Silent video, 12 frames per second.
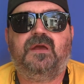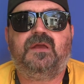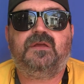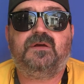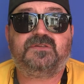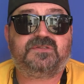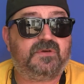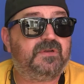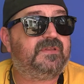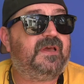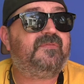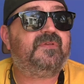you know, so
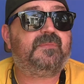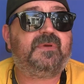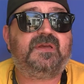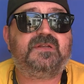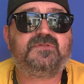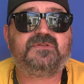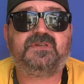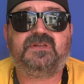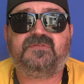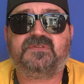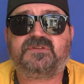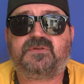it'll definitely be interesting
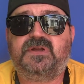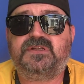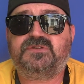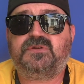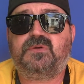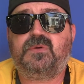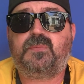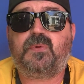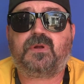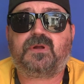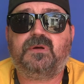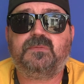if this grand jury
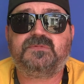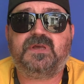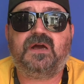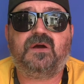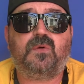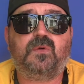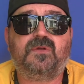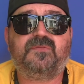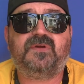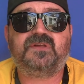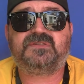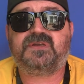report comes out or
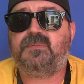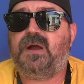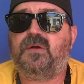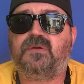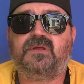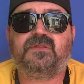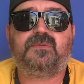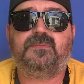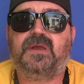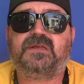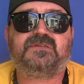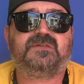if it somehow or another
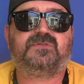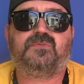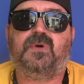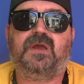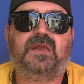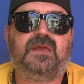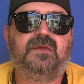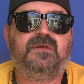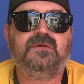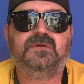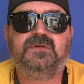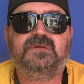makes its way
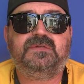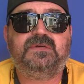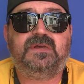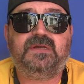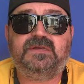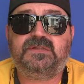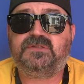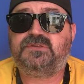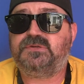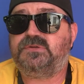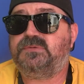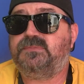
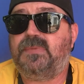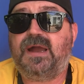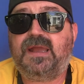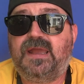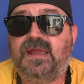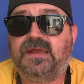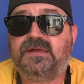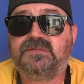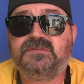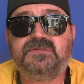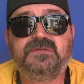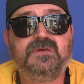into my
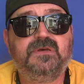hands,